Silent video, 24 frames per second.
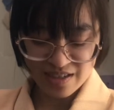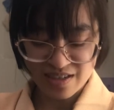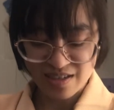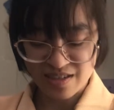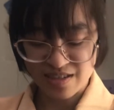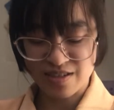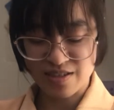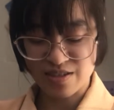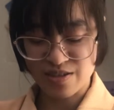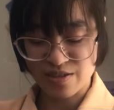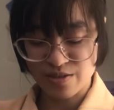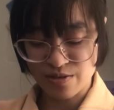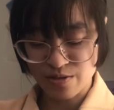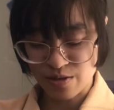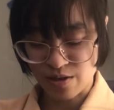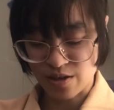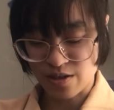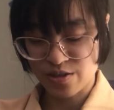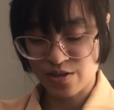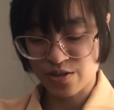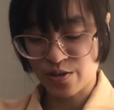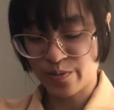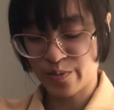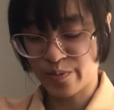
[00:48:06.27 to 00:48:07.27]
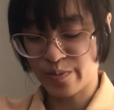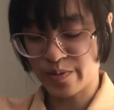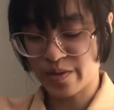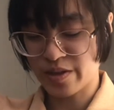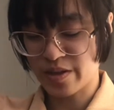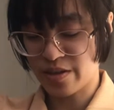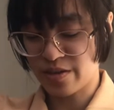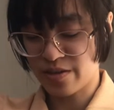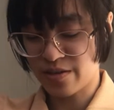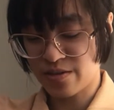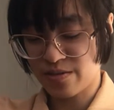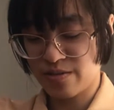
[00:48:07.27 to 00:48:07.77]
It's so hard to open
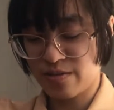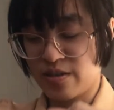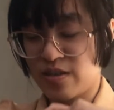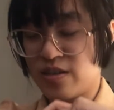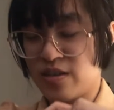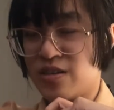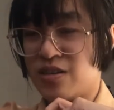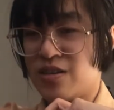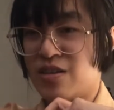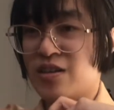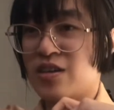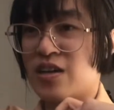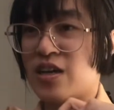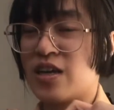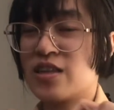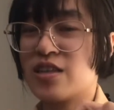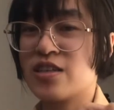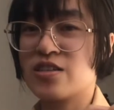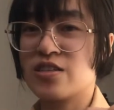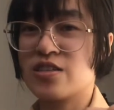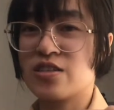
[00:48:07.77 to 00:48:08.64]
though. And